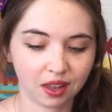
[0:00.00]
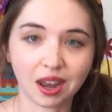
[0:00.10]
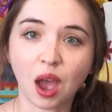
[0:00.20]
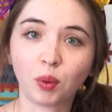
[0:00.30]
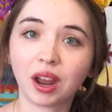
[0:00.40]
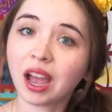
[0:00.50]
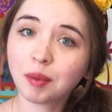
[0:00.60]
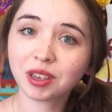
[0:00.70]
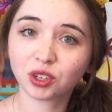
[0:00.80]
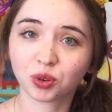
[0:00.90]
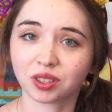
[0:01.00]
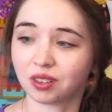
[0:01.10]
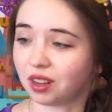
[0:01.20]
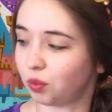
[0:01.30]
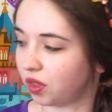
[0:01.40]
Now what I'm
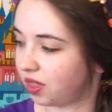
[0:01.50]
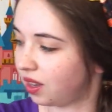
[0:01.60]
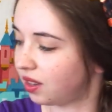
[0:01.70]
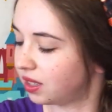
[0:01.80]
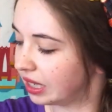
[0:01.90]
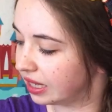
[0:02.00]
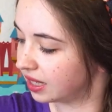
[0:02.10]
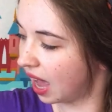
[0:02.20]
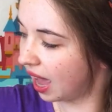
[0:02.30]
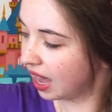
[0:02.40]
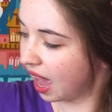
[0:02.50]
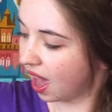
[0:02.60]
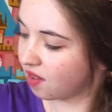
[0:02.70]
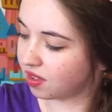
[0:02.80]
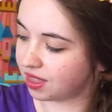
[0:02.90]
interested in with these is I
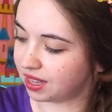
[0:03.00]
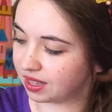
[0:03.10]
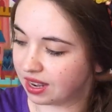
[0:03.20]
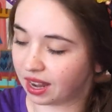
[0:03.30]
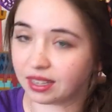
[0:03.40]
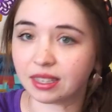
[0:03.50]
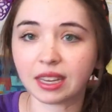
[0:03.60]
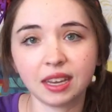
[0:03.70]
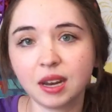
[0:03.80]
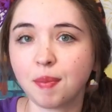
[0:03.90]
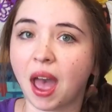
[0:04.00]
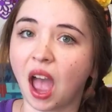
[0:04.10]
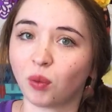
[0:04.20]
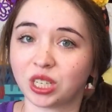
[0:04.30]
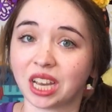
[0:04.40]
have this nice Ita
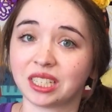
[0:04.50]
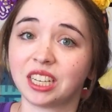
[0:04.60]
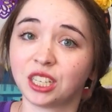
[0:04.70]
bag, which has an